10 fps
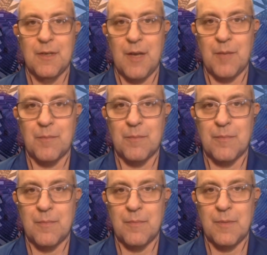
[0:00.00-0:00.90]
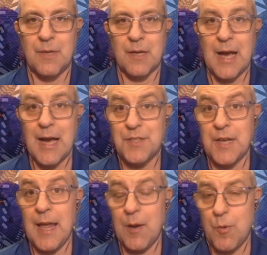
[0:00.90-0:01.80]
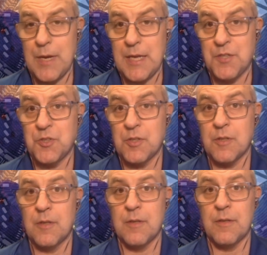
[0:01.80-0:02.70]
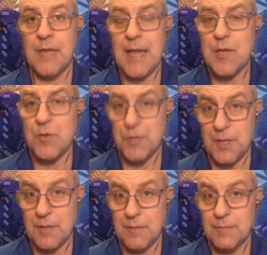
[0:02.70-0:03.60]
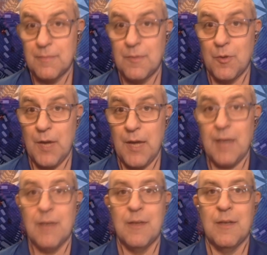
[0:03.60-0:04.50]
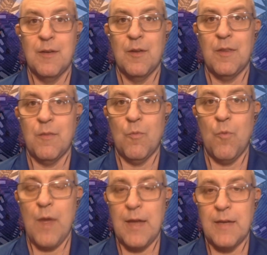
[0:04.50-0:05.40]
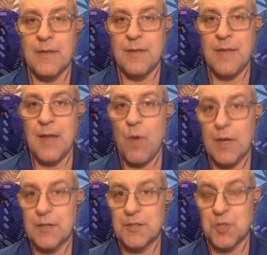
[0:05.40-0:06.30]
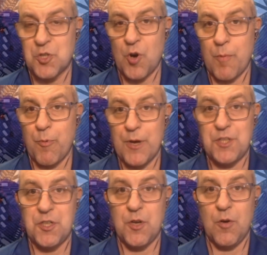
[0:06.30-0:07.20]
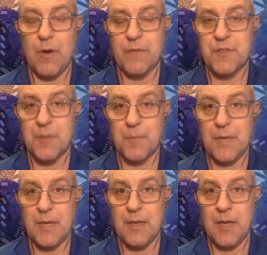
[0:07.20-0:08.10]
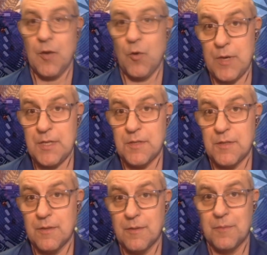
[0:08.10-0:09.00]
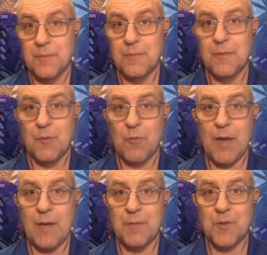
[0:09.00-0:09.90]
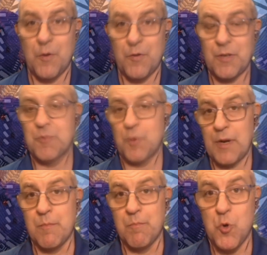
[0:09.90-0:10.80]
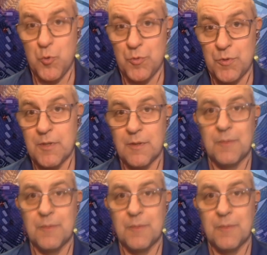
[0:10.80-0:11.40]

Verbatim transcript: Um, guys in equities they use it okay when they watch the Sharpe ratio of something increased right so if mm-hmm. something's already mooned